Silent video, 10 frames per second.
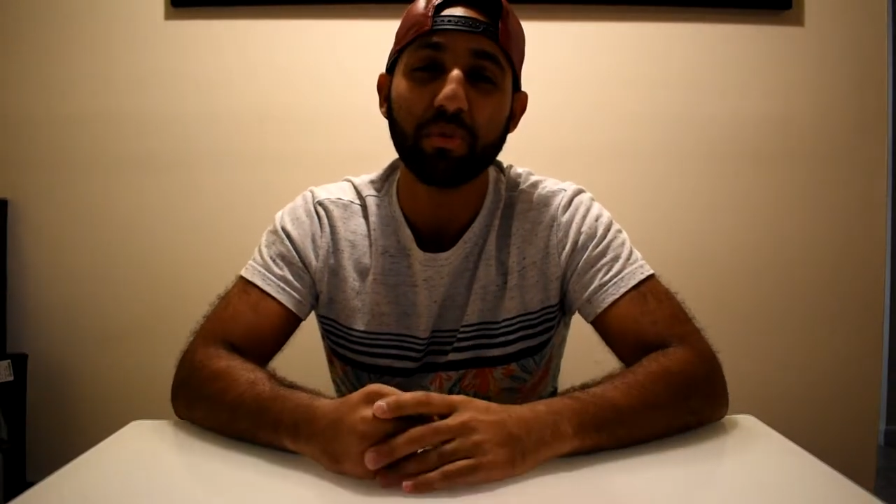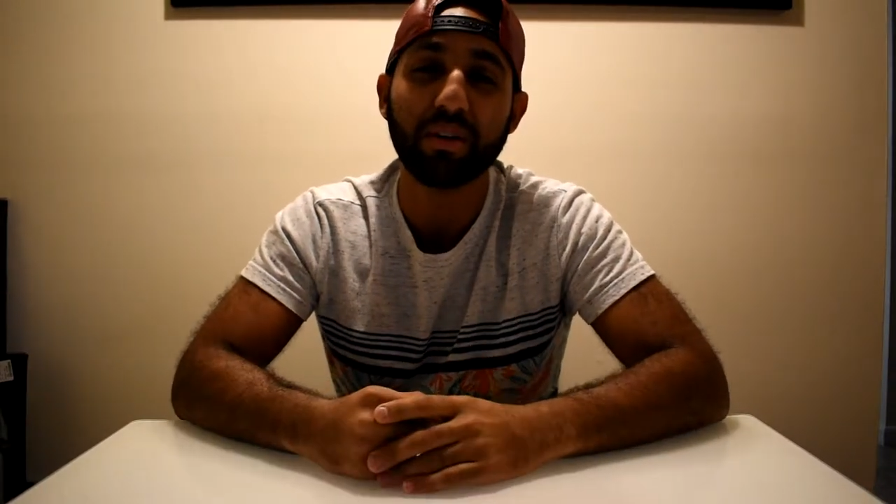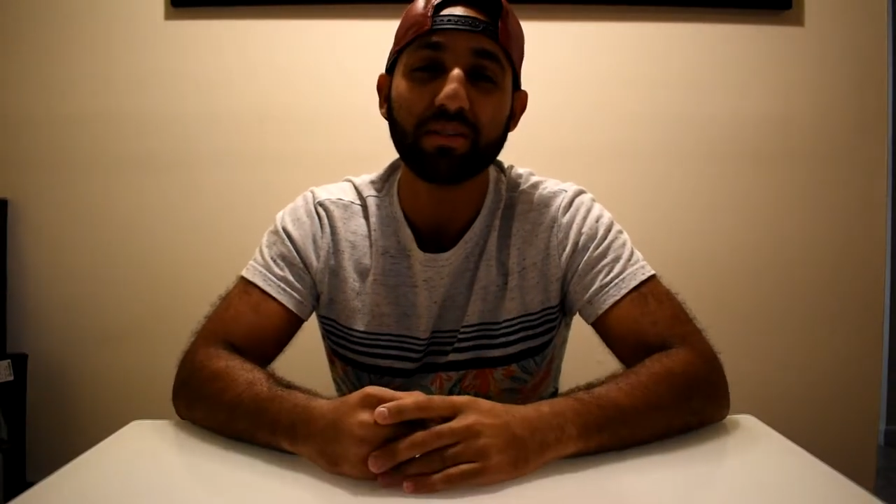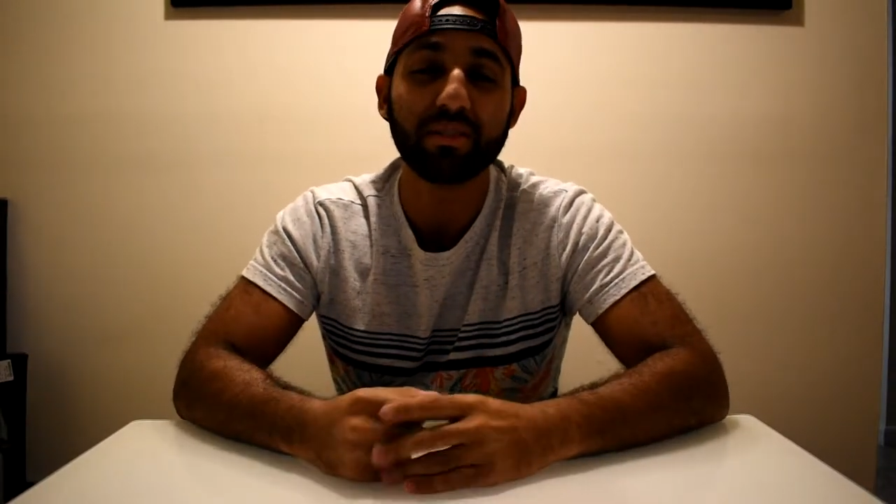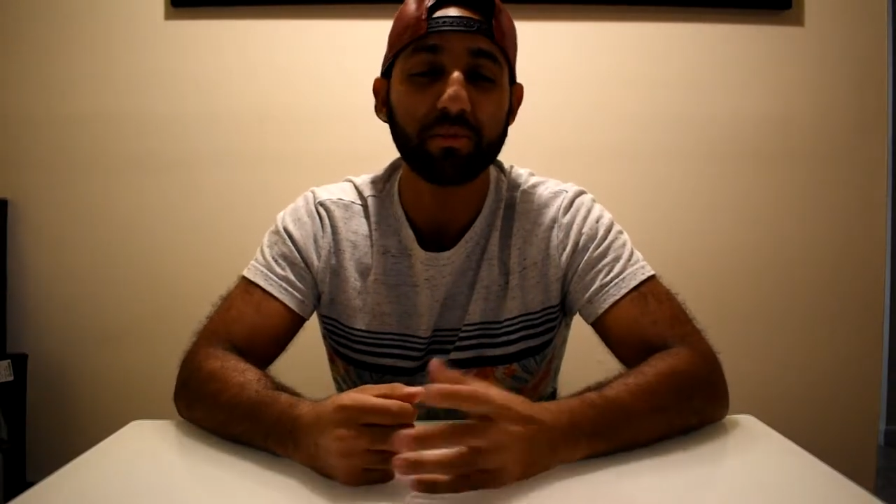
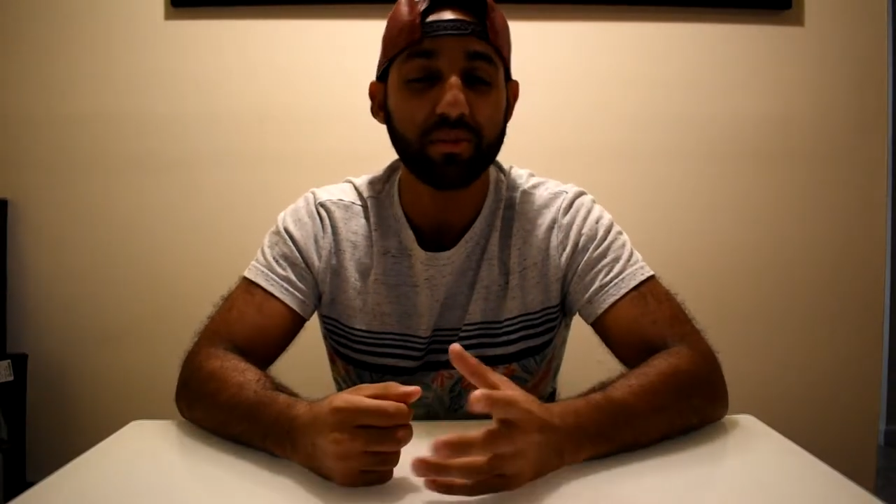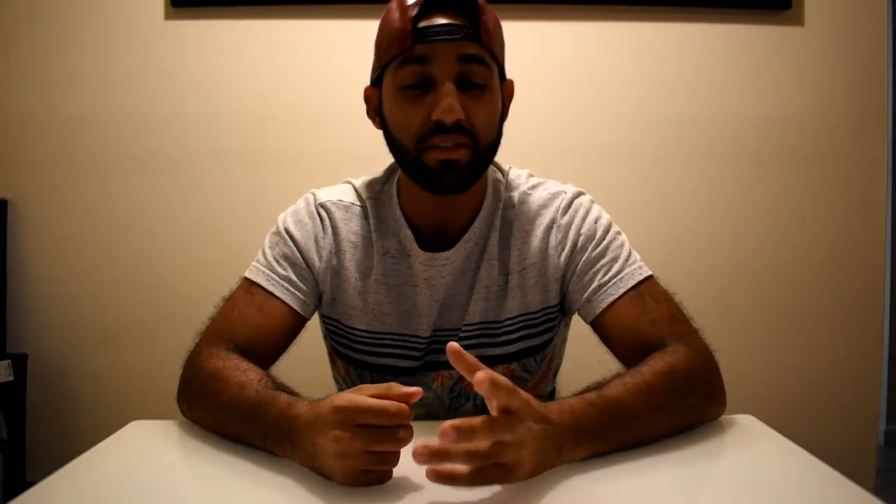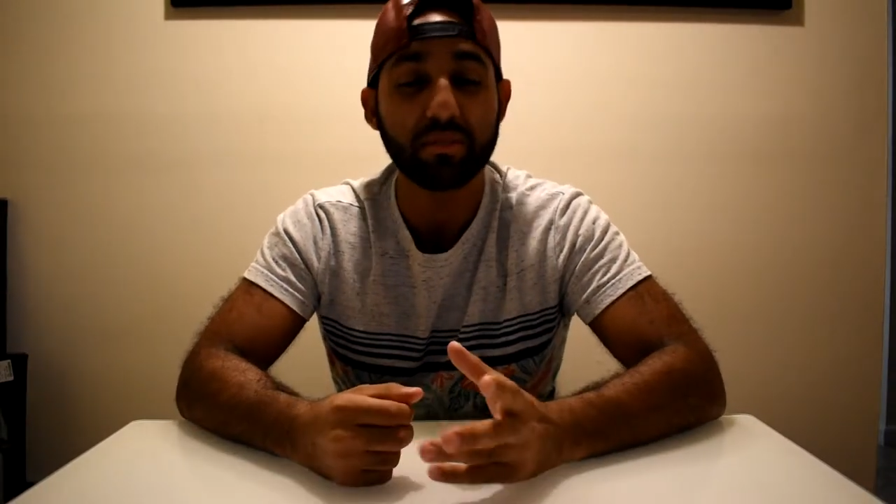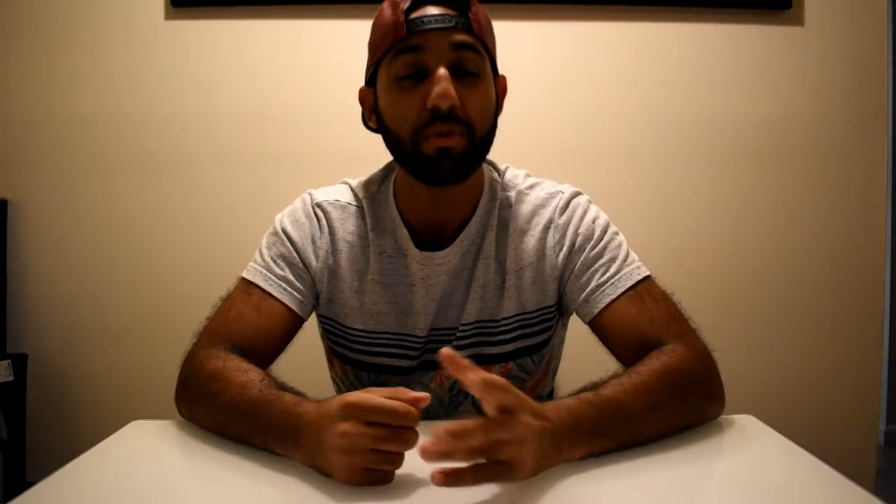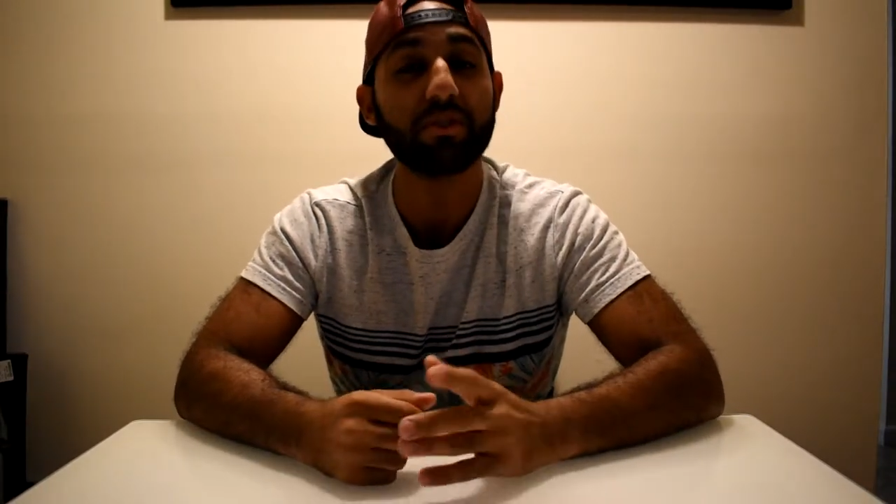but
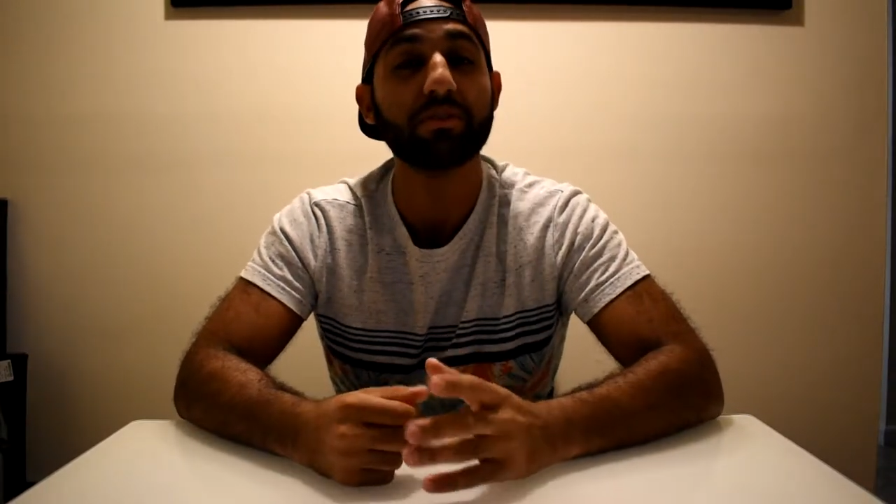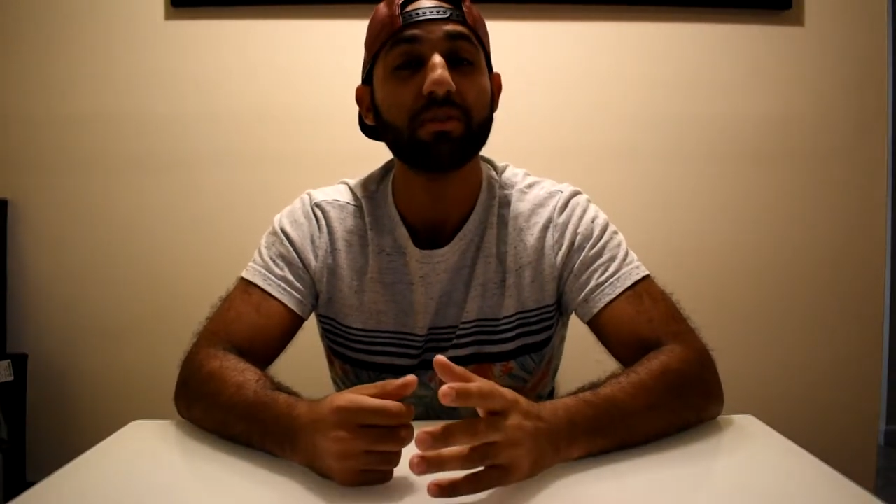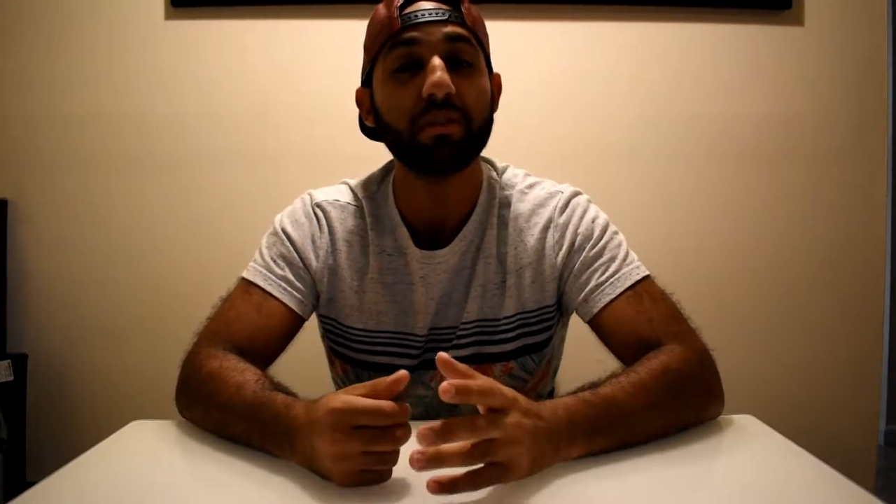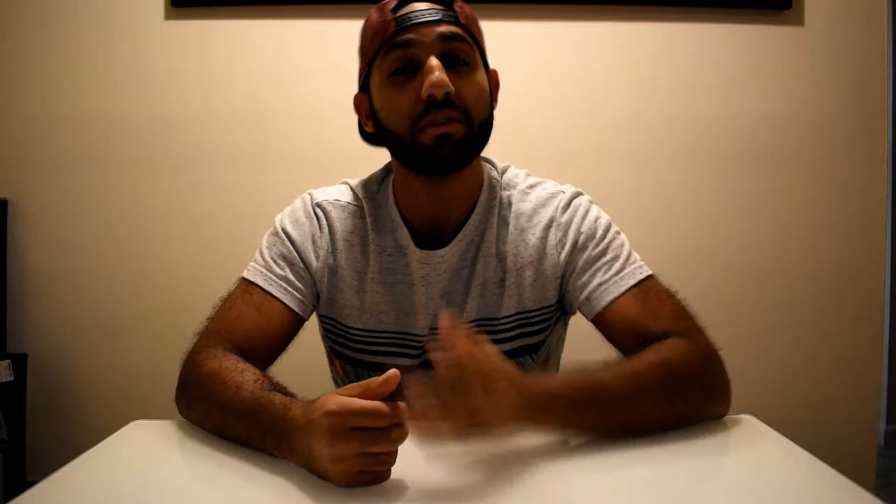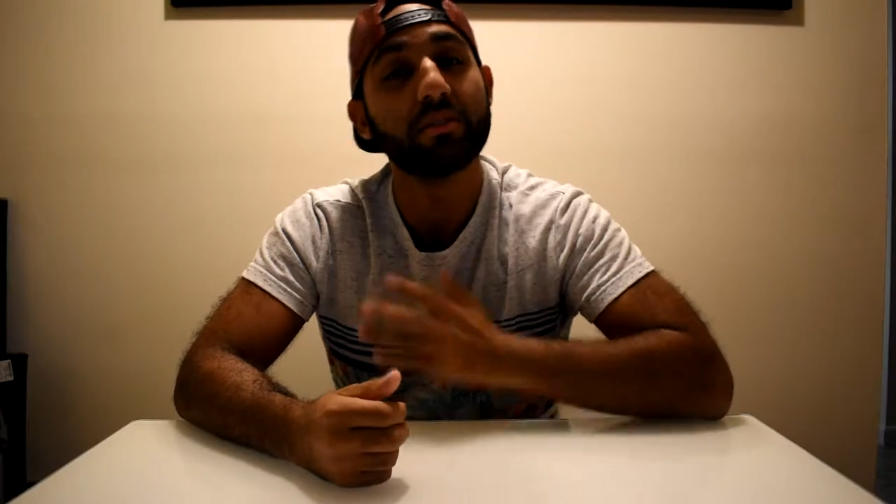something special
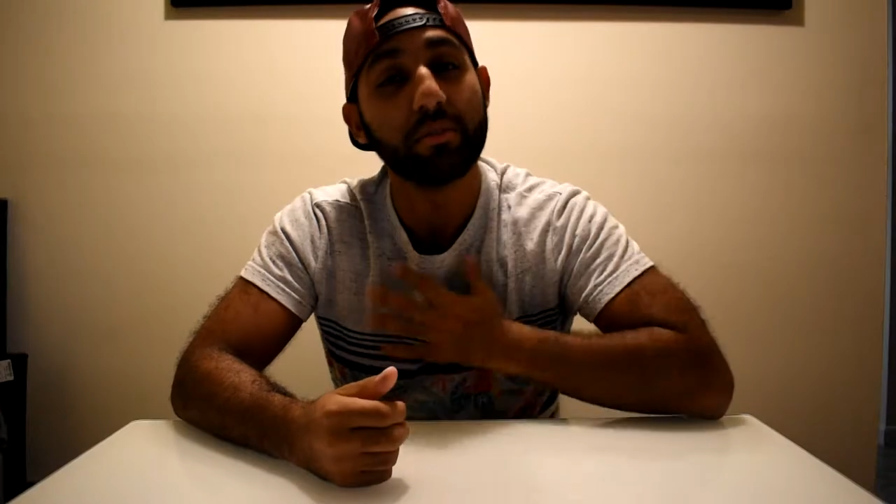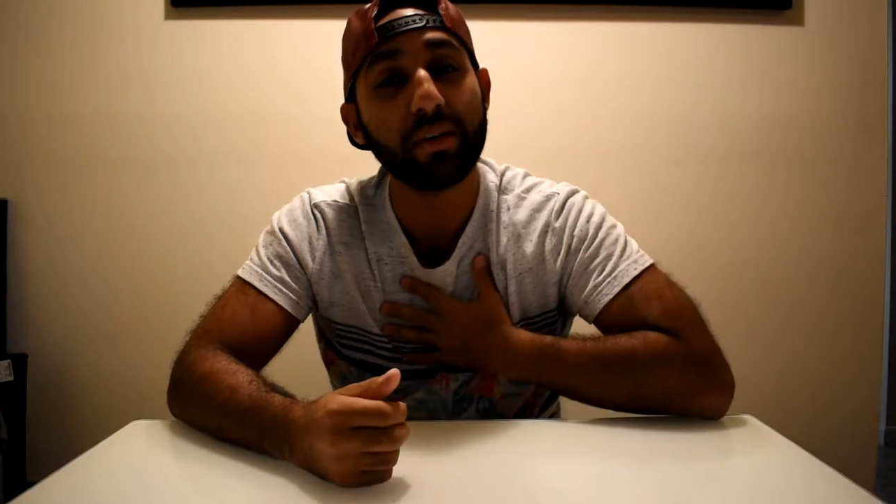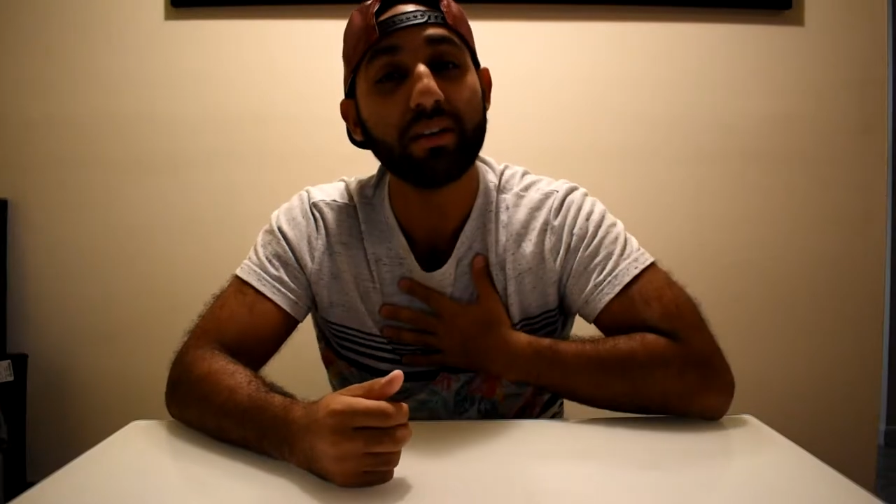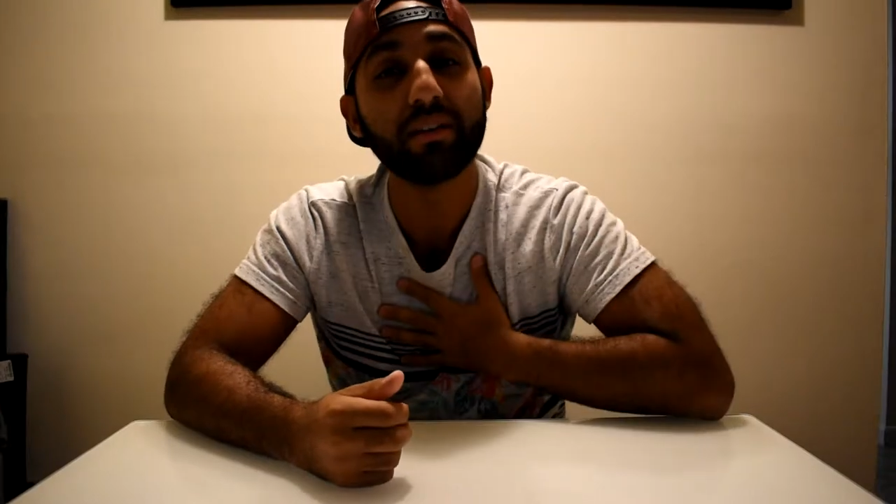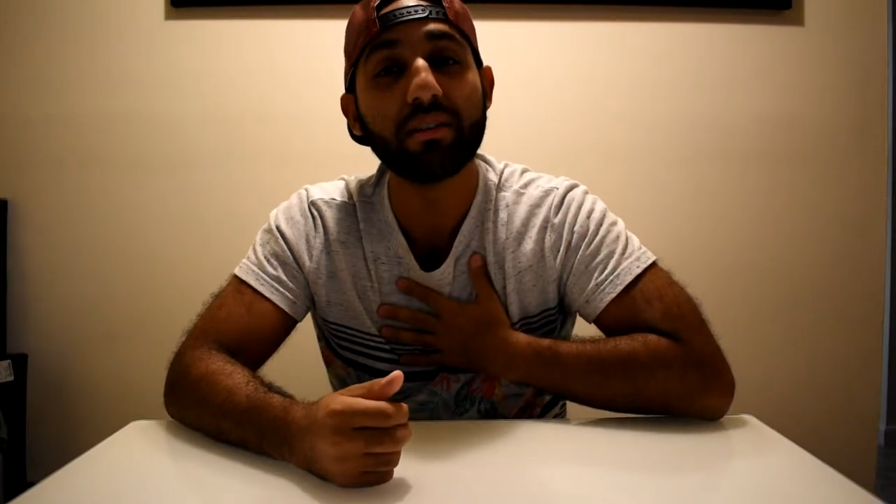to
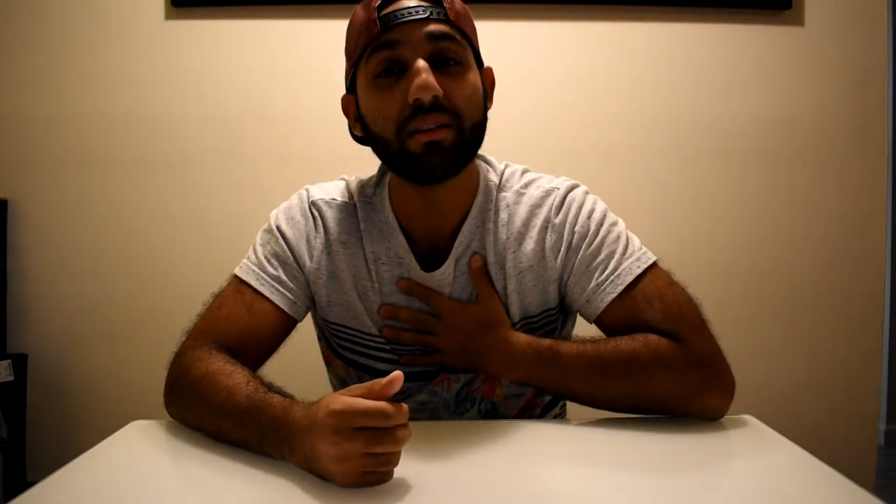me